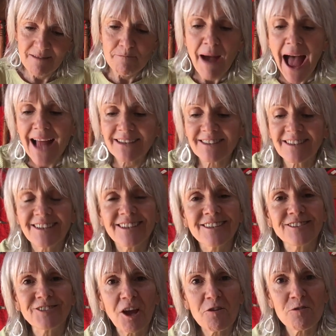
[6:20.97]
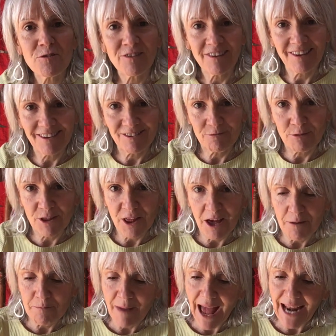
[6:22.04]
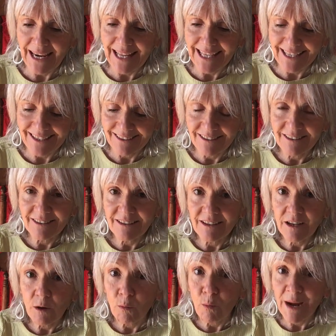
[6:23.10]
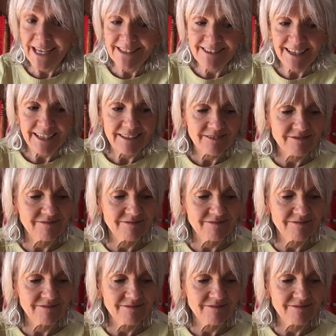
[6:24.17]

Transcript: Bat dozes with her batling, waiting.